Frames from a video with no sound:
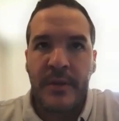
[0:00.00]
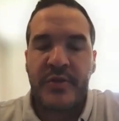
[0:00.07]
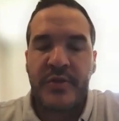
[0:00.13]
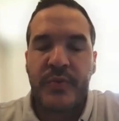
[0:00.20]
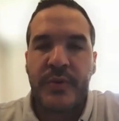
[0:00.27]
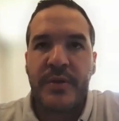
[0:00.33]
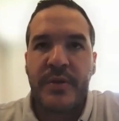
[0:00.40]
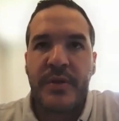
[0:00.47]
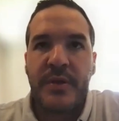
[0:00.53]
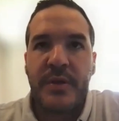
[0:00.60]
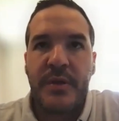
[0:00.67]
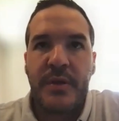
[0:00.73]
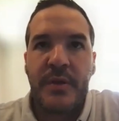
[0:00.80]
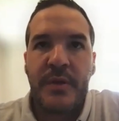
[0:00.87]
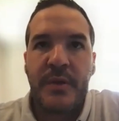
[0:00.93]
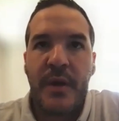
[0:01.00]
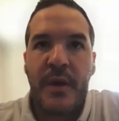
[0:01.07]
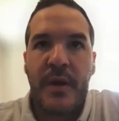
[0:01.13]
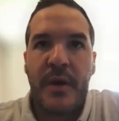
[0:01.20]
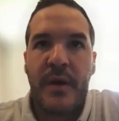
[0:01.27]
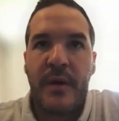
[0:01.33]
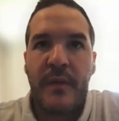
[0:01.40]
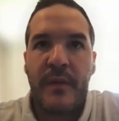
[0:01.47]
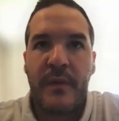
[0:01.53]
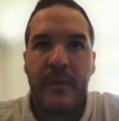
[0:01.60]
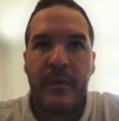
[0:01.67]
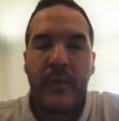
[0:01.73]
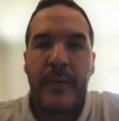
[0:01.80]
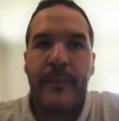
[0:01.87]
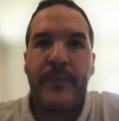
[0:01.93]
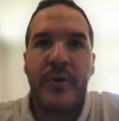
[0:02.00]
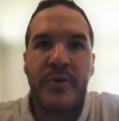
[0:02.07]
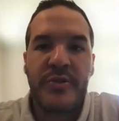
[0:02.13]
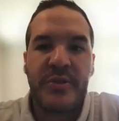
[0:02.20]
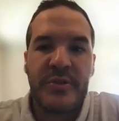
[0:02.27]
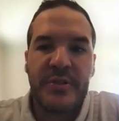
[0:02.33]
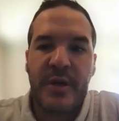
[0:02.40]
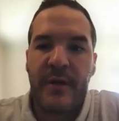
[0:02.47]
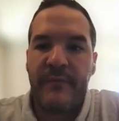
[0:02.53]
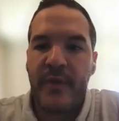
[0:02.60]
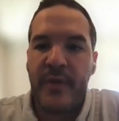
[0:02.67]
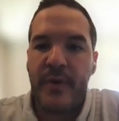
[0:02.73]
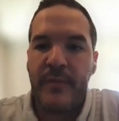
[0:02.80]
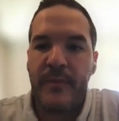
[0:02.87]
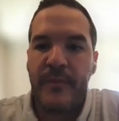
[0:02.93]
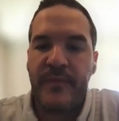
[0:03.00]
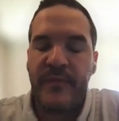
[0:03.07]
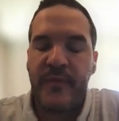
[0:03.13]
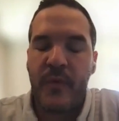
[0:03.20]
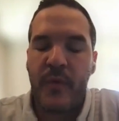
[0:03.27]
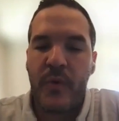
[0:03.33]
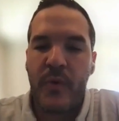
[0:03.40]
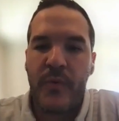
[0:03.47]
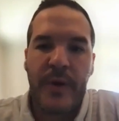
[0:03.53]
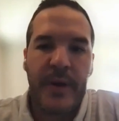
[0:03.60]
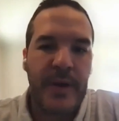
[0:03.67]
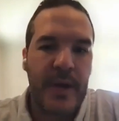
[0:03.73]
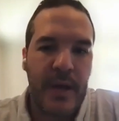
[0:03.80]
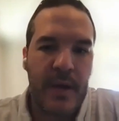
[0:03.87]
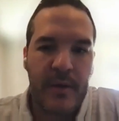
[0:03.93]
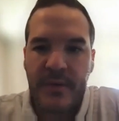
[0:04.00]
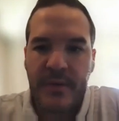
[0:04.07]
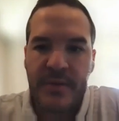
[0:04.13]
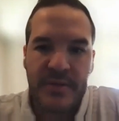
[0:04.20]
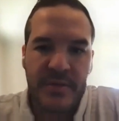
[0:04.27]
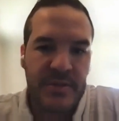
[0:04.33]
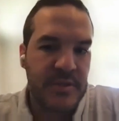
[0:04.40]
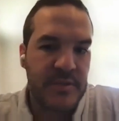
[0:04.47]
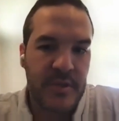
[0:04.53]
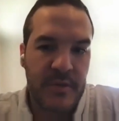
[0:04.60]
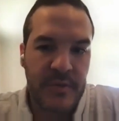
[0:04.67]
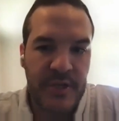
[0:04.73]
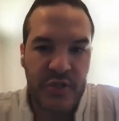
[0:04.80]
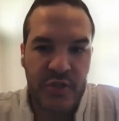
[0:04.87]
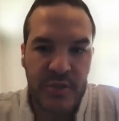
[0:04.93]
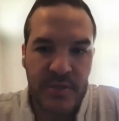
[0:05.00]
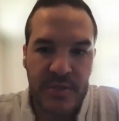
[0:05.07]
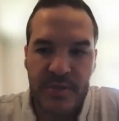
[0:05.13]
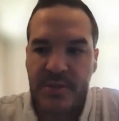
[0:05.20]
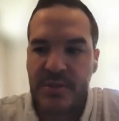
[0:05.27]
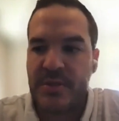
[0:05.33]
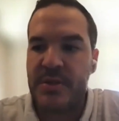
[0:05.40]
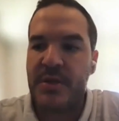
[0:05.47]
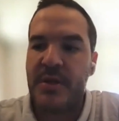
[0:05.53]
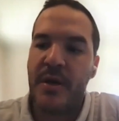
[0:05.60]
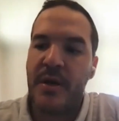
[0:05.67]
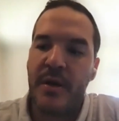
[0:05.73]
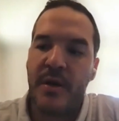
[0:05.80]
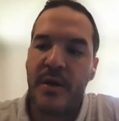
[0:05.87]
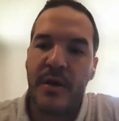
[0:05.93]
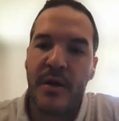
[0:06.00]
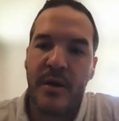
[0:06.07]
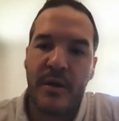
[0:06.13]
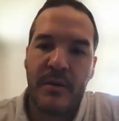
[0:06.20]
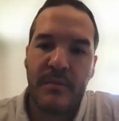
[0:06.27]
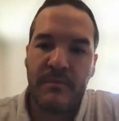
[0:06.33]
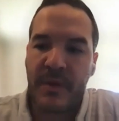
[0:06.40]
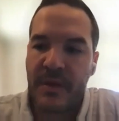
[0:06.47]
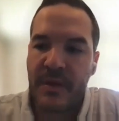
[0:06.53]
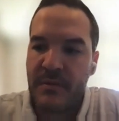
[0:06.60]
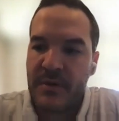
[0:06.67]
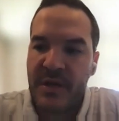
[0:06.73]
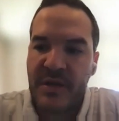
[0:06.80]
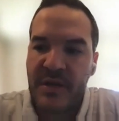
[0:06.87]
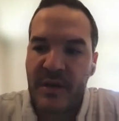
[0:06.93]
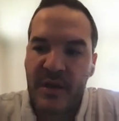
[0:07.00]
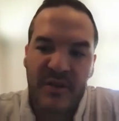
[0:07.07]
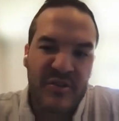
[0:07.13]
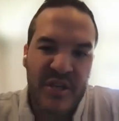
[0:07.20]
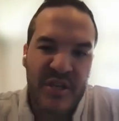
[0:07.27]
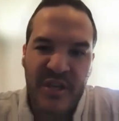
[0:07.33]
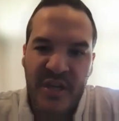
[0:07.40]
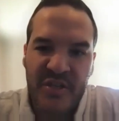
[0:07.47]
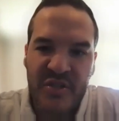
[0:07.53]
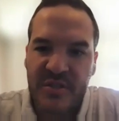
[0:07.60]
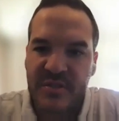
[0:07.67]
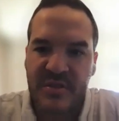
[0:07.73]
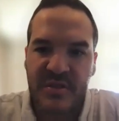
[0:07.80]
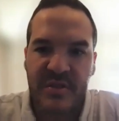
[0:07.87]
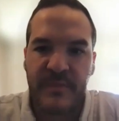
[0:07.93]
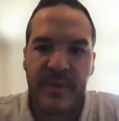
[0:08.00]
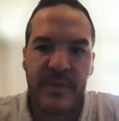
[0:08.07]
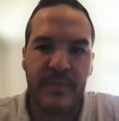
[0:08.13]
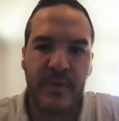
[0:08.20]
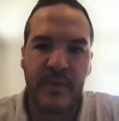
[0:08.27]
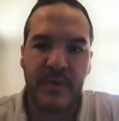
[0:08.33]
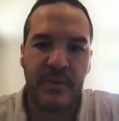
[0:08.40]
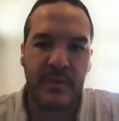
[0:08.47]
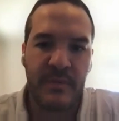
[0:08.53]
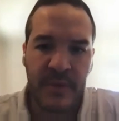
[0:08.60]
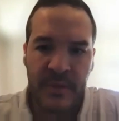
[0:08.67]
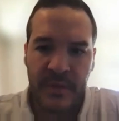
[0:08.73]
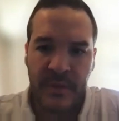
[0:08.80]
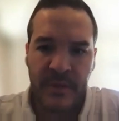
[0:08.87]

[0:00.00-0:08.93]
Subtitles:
it's really what pushes the envelope forward right now is donations, and connections to people.